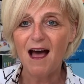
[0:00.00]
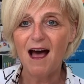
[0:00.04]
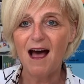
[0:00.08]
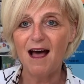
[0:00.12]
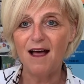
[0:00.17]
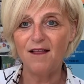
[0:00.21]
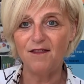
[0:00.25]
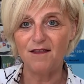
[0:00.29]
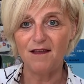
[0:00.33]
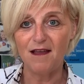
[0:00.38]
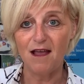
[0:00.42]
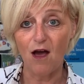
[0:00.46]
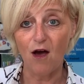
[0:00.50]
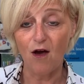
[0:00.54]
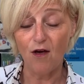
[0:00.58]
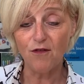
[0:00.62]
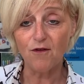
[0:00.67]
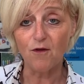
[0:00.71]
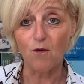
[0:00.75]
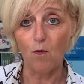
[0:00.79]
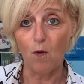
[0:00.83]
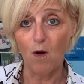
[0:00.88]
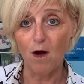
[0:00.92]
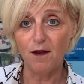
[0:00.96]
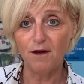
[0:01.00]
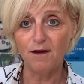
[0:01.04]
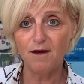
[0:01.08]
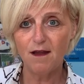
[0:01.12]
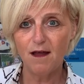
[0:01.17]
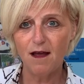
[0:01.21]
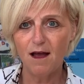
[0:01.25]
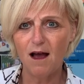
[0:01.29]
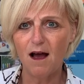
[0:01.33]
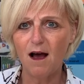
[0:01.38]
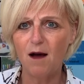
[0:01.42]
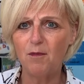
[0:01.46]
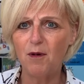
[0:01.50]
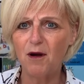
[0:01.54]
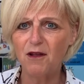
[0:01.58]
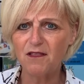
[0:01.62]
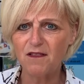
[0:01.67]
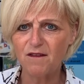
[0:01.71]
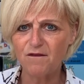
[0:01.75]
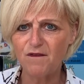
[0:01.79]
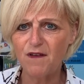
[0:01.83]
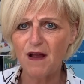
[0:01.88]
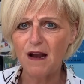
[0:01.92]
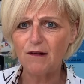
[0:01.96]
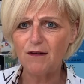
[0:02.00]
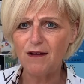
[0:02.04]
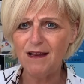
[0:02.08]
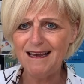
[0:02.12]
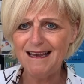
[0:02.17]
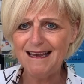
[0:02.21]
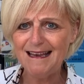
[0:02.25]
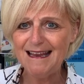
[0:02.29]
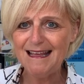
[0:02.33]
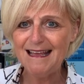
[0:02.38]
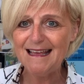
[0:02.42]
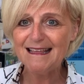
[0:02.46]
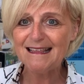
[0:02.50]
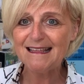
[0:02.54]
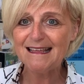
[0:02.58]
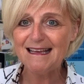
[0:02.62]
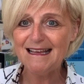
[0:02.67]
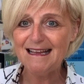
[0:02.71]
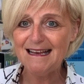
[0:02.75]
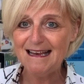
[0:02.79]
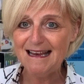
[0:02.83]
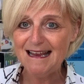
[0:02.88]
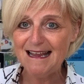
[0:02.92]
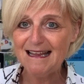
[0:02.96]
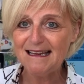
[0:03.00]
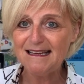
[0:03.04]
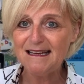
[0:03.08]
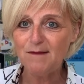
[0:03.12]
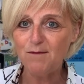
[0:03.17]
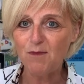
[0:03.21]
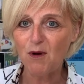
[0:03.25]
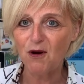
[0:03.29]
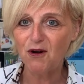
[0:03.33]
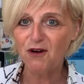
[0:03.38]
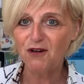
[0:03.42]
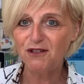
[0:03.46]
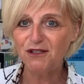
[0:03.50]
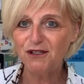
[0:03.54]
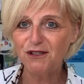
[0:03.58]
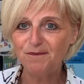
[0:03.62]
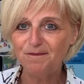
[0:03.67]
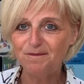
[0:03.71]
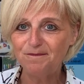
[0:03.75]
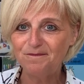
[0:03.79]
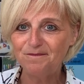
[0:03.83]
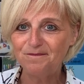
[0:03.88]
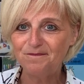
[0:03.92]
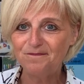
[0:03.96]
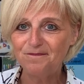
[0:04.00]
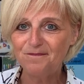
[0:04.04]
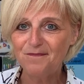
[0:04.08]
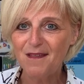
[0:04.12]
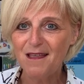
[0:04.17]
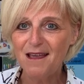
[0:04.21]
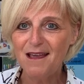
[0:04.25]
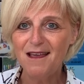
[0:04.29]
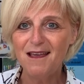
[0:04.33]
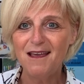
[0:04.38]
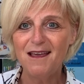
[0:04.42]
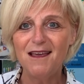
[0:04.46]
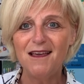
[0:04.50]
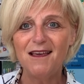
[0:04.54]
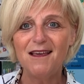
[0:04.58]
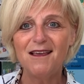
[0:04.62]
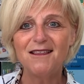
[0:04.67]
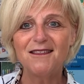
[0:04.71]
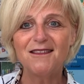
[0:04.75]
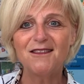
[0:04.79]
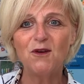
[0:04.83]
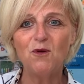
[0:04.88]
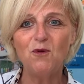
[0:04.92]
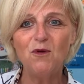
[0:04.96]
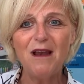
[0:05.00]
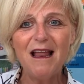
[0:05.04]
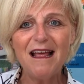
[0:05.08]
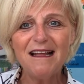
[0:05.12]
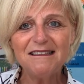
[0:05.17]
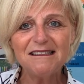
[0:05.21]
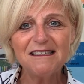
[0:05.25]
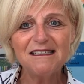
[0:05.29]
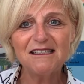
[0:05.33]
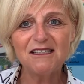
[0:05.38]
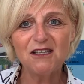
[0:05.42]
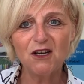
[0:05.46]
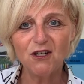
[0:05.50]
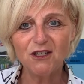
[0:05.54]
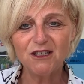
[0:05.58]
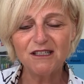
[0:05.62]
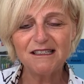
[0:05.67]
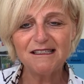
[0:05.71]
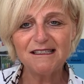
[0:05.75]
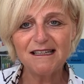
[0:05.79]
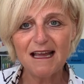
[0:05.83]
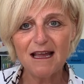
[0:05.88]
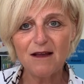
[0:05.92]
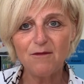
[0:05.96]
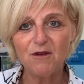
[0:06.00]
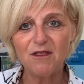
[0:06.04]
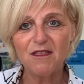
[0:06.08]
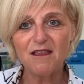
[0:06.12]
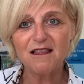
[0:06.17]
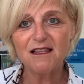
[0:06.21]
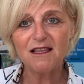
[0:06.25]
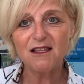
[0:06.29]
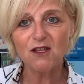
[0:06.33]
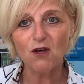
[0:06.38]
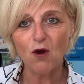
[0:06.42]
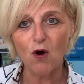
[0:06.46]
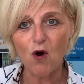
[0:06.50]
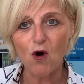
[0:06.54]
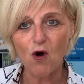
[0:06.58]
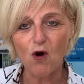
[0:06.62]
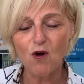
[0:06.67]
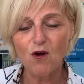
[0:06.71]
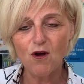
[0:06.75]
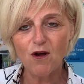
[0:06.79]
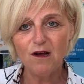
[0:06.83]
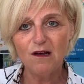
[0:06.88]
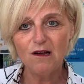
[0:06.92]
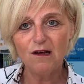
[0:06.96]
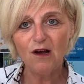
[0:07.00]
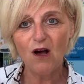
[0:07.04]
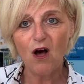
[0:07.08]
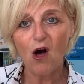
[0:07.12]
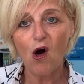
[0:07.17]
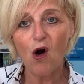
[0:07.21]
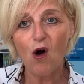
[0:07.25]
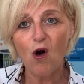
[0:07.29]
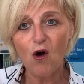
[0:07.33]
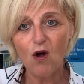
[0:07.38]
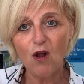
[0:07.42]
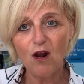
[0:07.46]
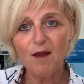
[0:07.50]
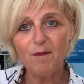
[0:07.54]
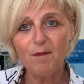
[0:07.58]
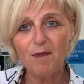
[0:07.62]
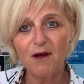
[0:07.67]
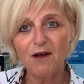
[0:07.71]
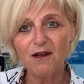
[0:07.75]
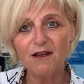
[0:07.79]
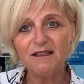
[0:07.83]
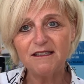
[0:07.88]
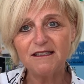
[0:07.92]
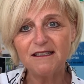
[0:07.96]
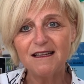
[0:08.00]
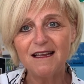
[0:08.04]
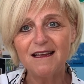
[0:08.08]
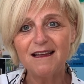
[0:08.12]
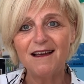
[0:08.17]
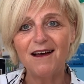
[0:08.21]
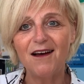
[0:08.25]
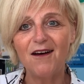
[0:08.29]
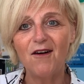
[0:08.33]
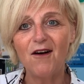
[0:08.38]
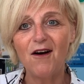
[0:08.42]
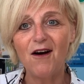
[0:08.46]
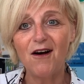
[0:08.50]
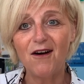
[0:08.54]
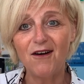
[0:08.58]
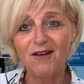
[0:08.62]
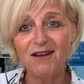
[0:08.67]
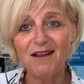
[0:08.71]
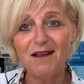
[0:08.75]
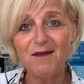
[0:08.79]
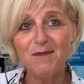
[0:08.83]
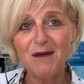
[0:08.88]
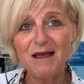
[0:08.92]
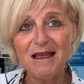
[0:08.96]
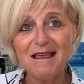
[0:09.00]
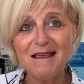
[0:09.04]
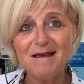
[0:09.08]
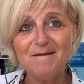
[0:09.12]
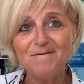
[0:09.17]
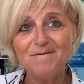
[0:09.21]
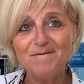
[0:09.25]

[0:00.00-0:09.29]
and the other one about the very lazy ladybird. So let's start today with a song all about a honeybee.